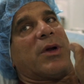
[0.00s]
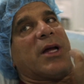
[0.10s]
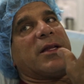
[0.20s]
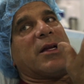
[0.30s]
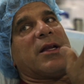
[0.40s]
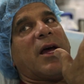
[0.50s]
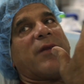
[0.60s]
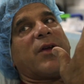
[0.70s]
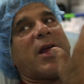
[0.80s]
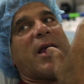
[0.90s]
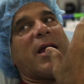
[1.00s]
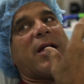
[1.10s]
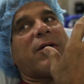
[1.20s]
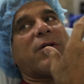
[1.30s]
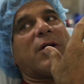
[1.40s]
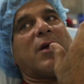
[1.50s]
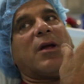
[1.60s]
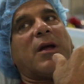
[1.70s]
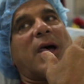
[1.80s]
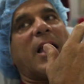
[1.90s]
6 other specialists,
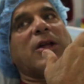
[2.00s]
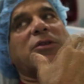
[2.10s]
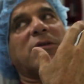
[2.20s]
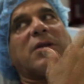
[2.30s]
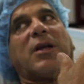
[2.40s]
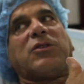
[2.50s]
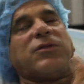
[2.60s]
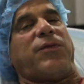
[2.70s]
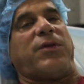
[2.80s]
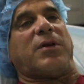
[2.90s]
but got no pain relief.